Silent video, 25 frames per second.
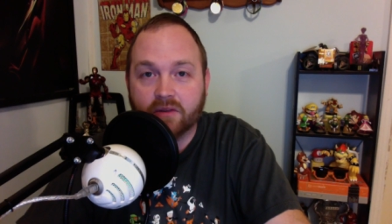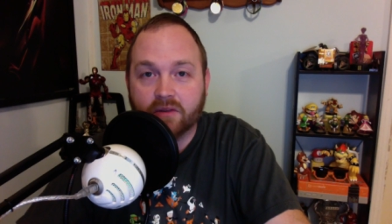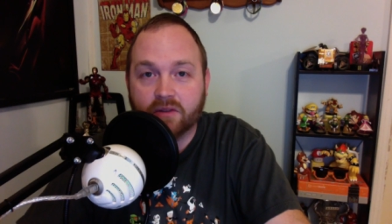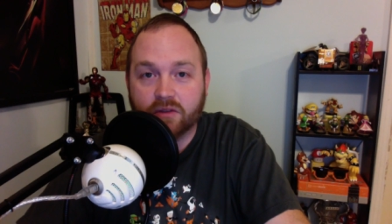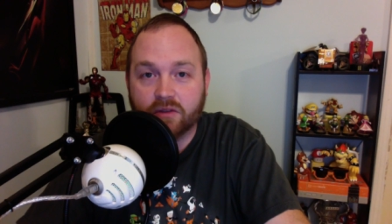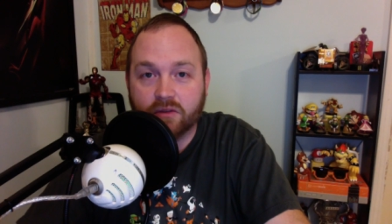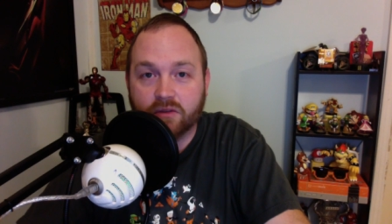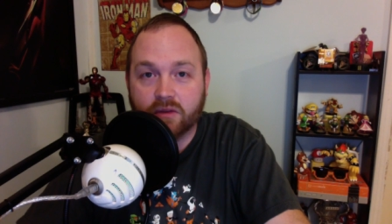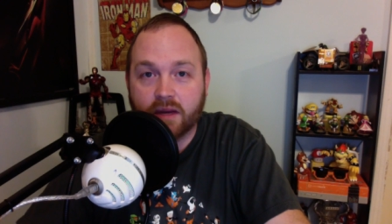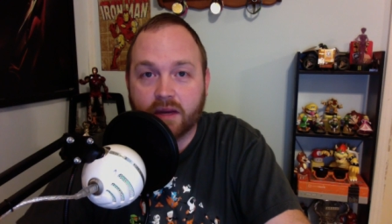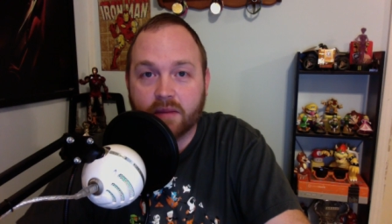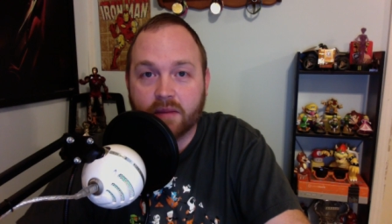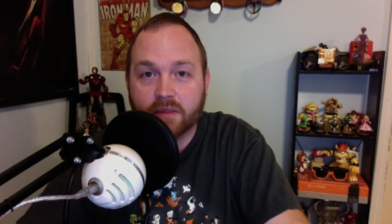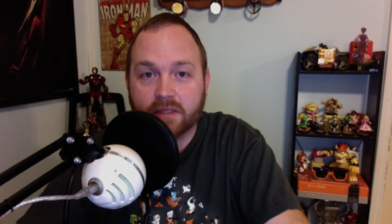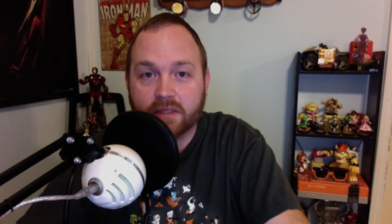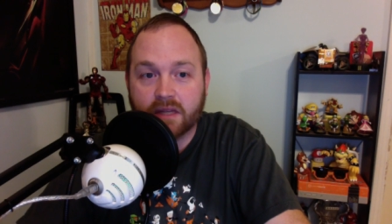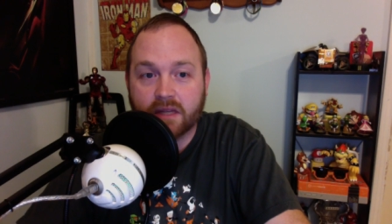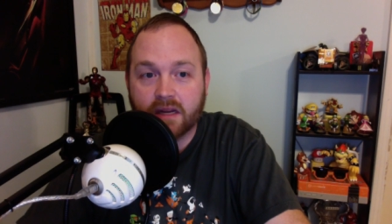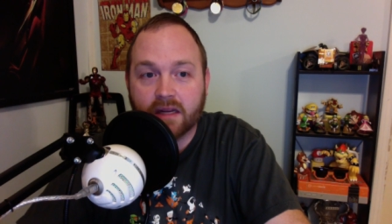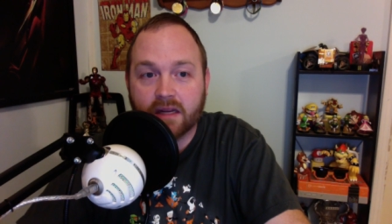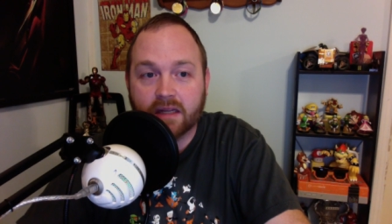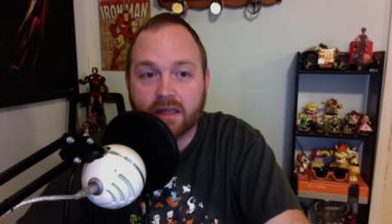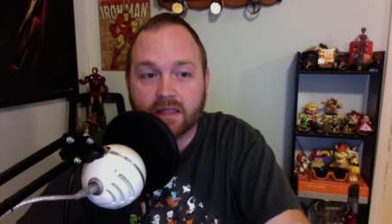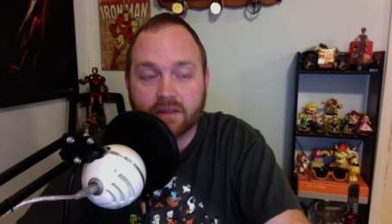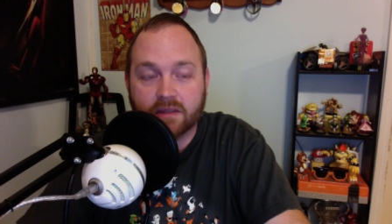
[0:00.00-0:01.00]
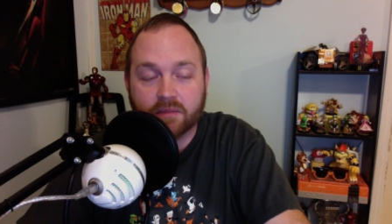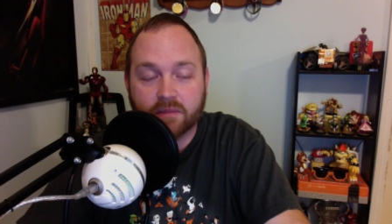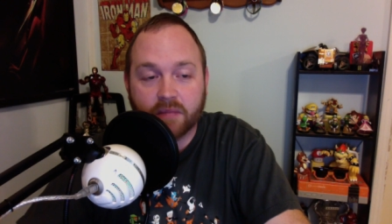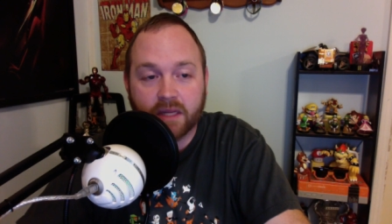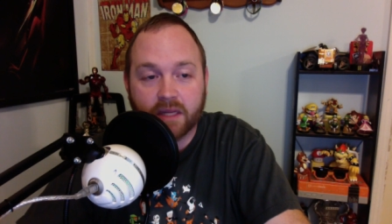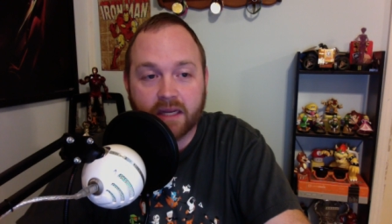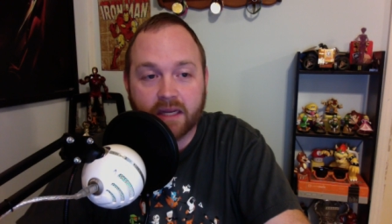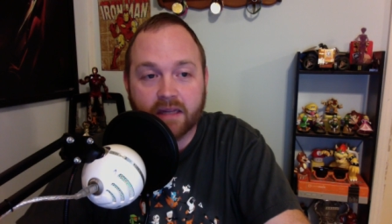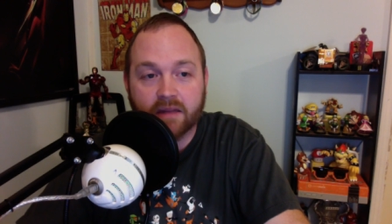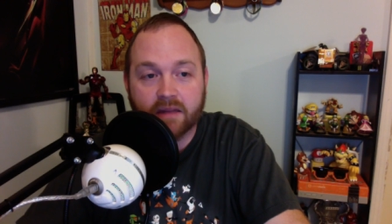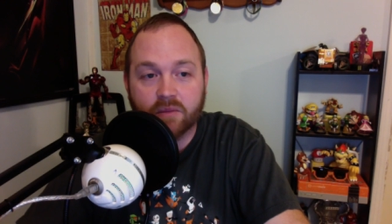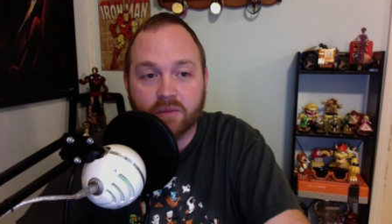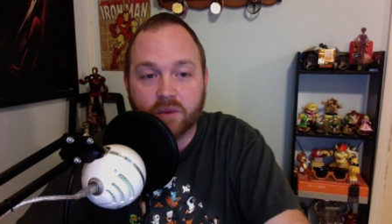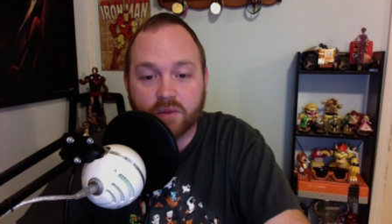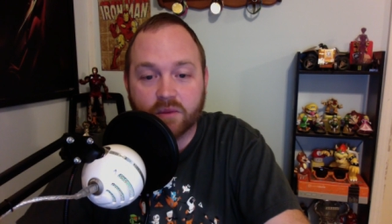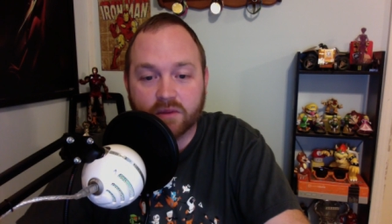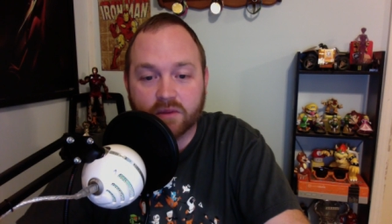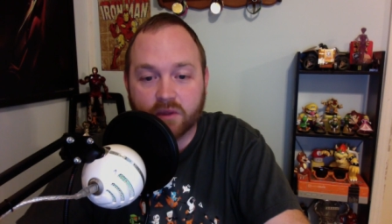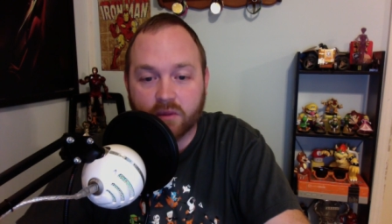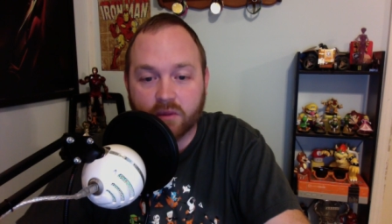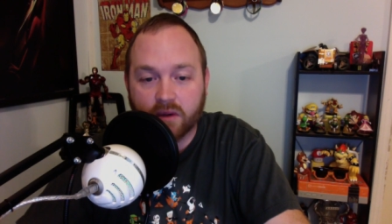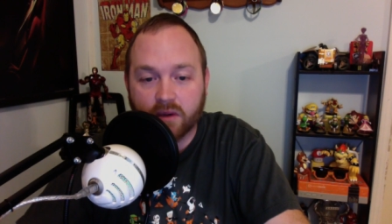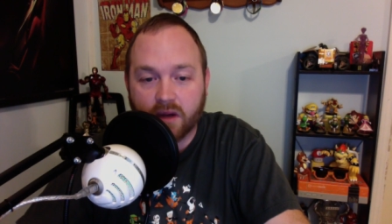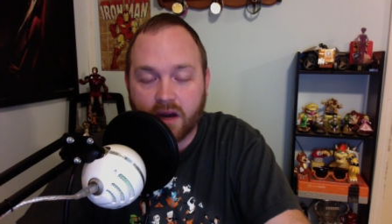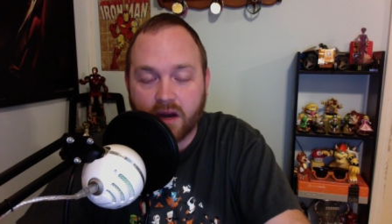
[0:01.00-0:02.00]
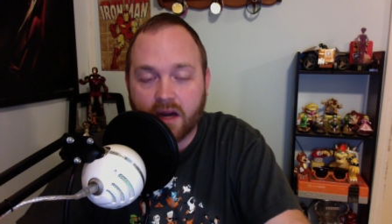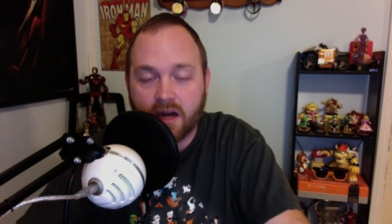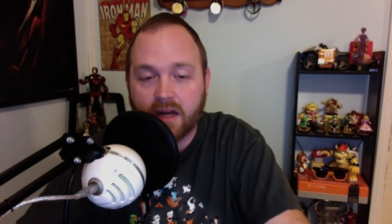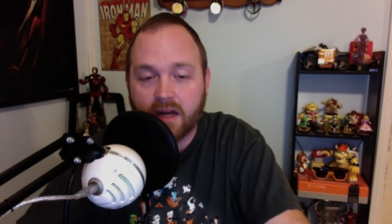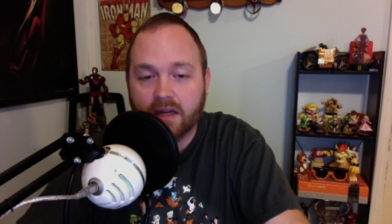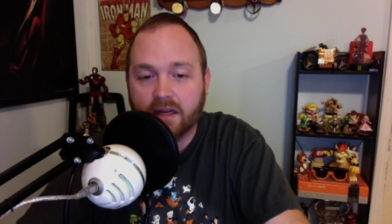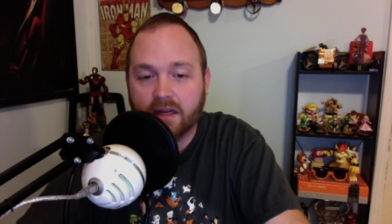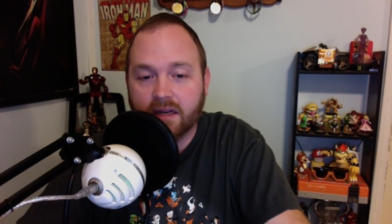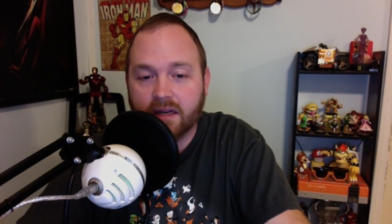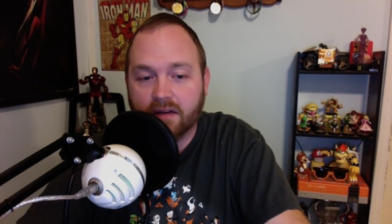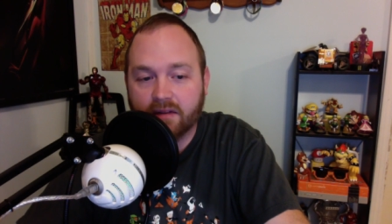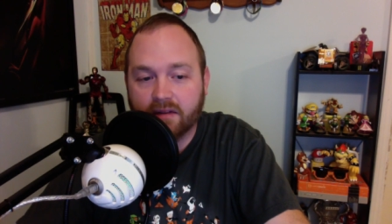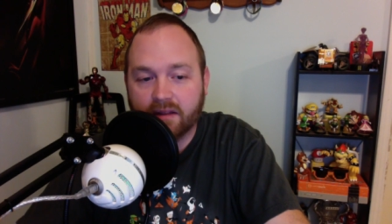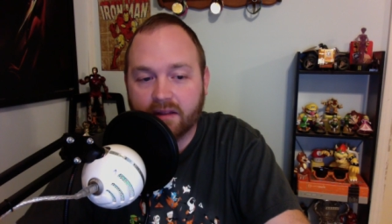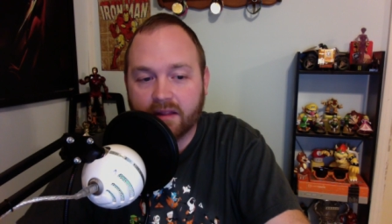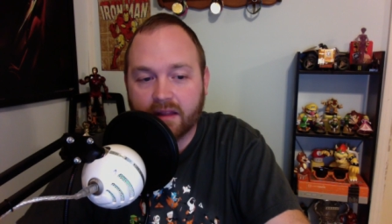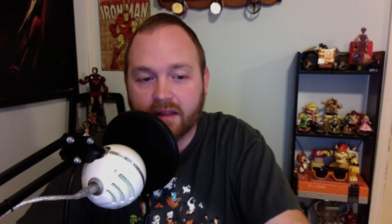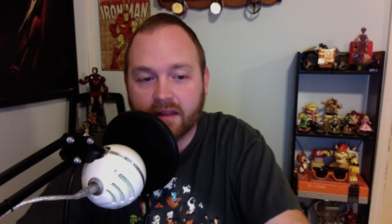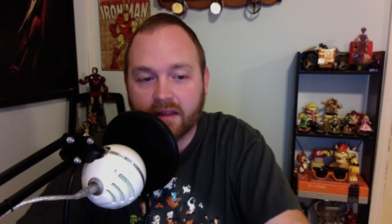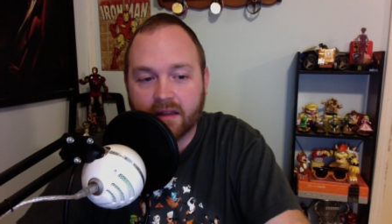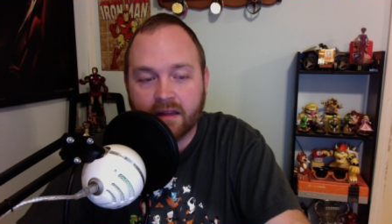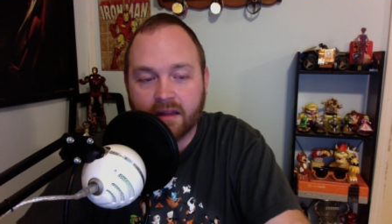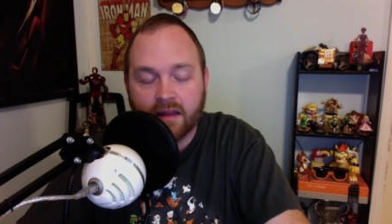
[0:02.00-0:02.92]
to Amazon explaining them what was going on and everything.